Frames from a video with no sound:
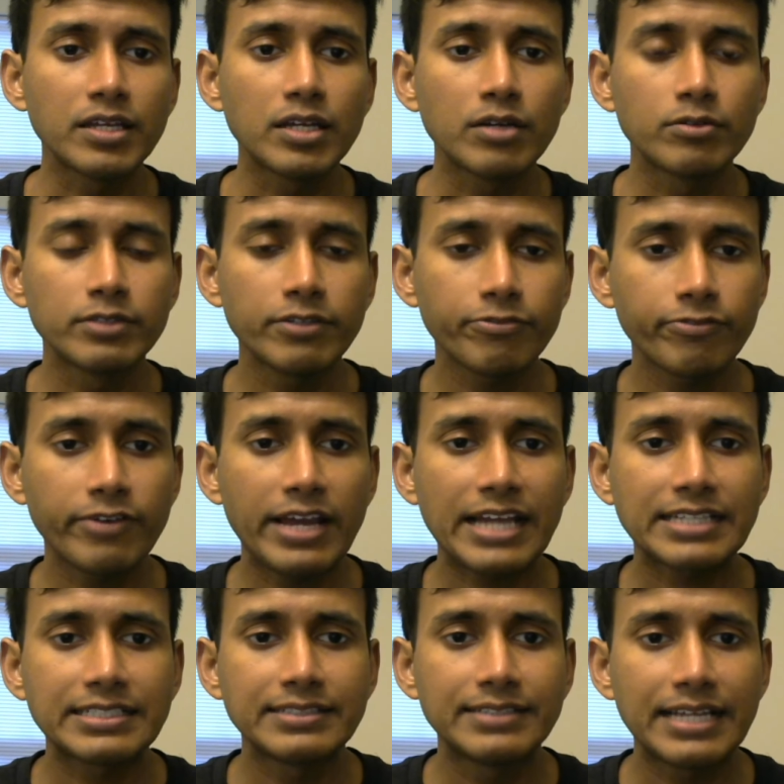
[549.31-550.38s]
with the
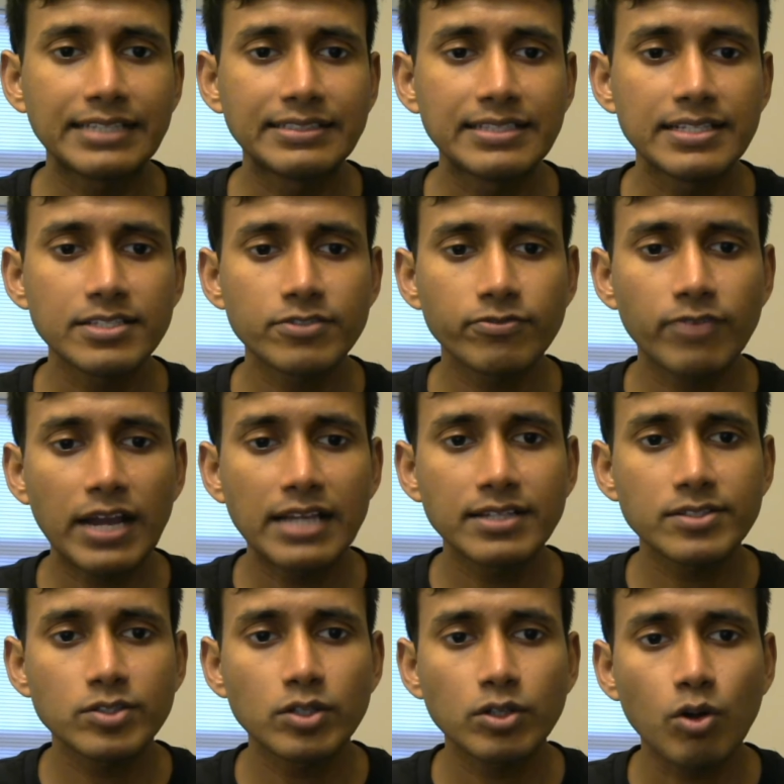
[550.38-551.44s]
fact that this file is
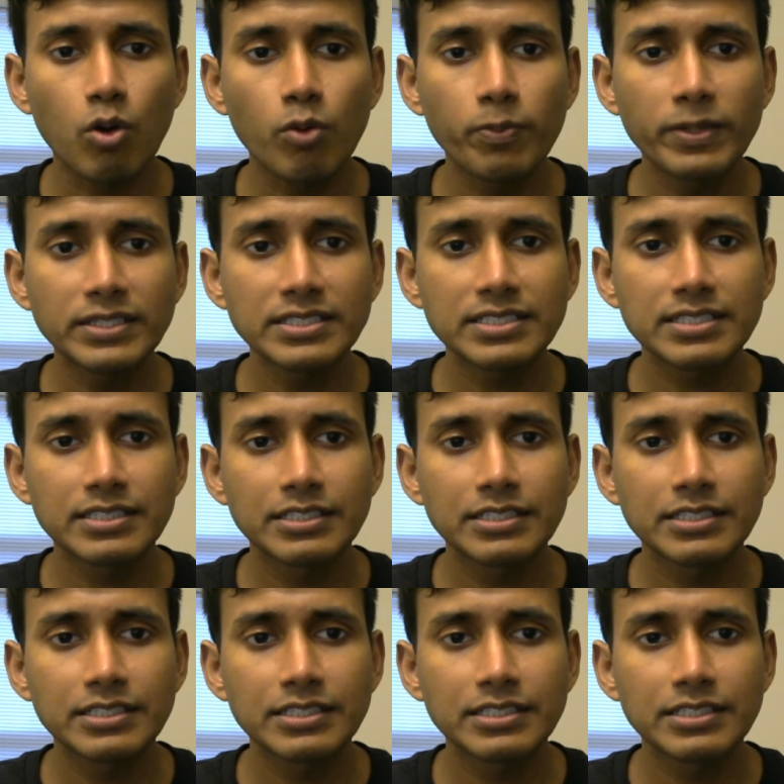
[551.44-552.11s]
not opened,